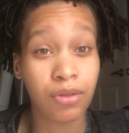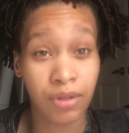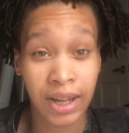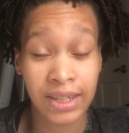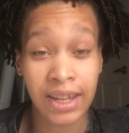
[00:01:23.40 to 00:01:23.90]

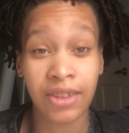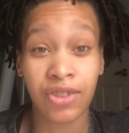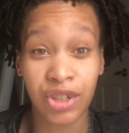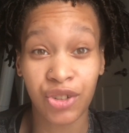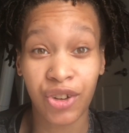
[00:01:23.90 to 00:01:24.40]
like I said,
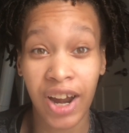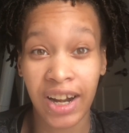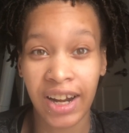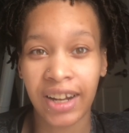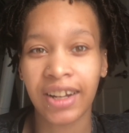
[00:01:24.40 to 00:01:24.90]
this
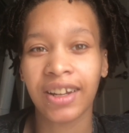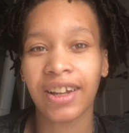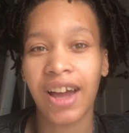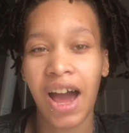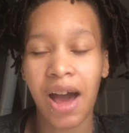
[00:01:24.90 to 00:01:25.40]
Friday,
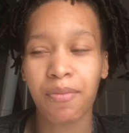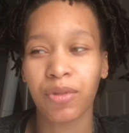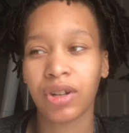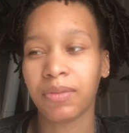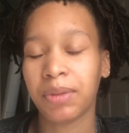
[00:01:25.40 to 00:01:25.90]
I'm
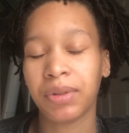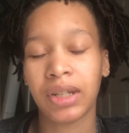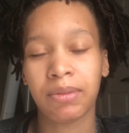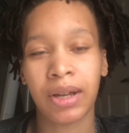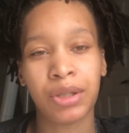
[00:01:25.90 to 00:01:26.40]
going to be
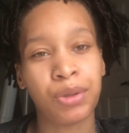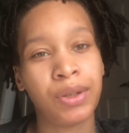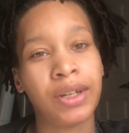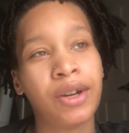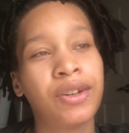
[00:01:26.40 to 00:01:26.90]
putting my two
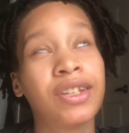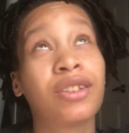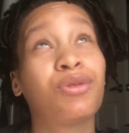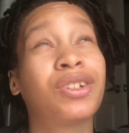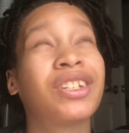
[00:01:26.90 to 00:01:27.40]
week
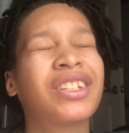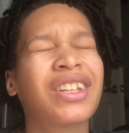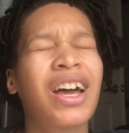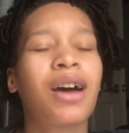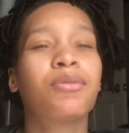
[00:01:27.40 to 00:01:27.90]
notice, which is,
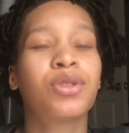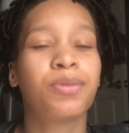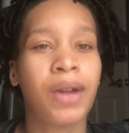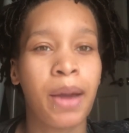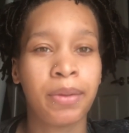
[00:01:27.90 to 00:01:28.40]
I'm
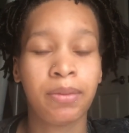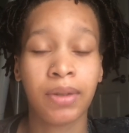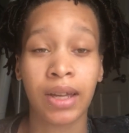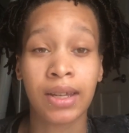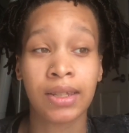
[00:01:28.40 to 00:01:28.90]
super happy
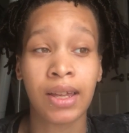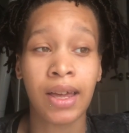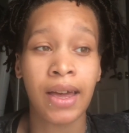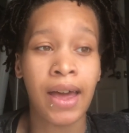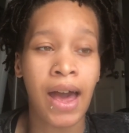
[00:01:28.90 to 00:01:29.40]
because
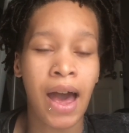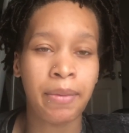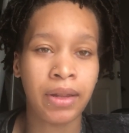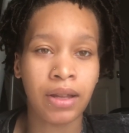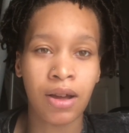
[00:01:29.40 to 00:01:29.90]
I've
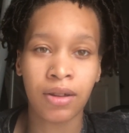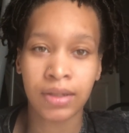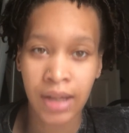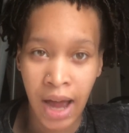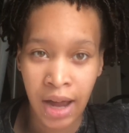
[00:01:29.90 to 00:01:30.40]
been long
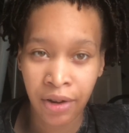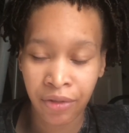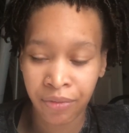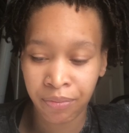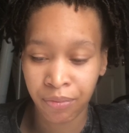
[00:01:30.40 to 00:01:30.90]
tired of
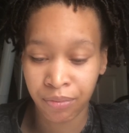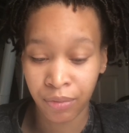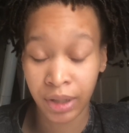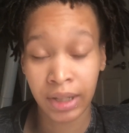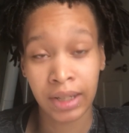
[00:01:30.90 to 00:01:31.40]

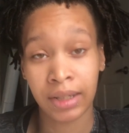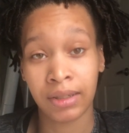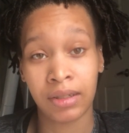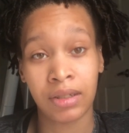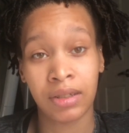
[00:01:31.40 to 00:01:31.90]
working
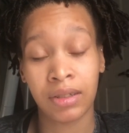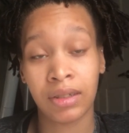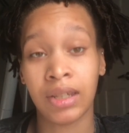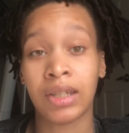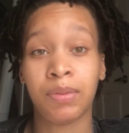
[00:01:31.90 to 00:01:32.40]

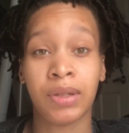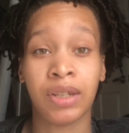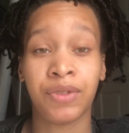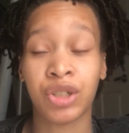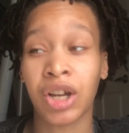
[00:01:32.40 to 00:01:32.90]
this
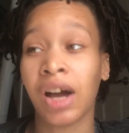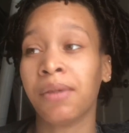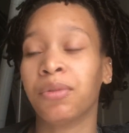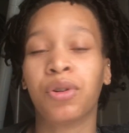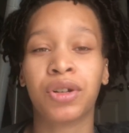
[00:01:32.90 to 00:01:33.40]
specific
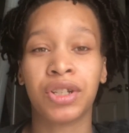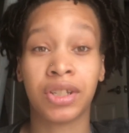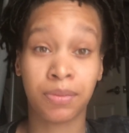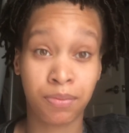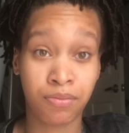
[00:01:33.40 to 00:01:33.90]
job or
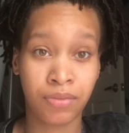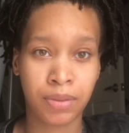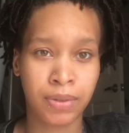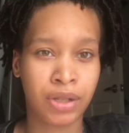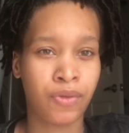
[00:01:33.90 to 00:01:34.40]
just
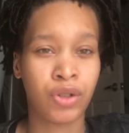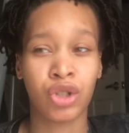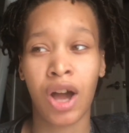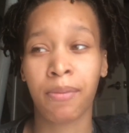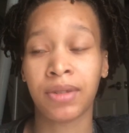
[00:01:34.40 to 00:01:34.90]
specific
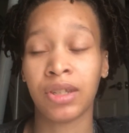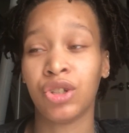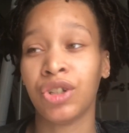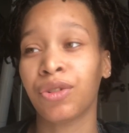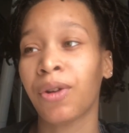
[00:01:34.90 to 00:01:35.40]
jobs in
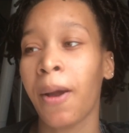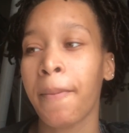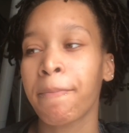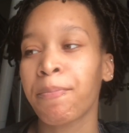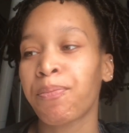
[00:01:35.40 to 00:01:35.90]
general.
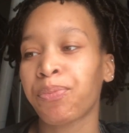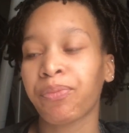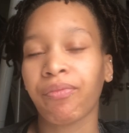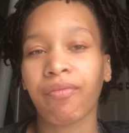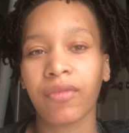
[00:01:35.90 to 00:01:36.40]

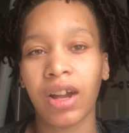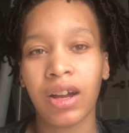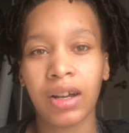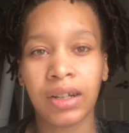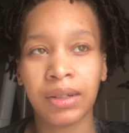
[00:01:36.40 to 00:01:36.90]

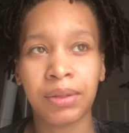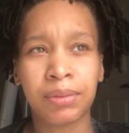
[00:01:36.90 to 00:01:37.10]
Uh,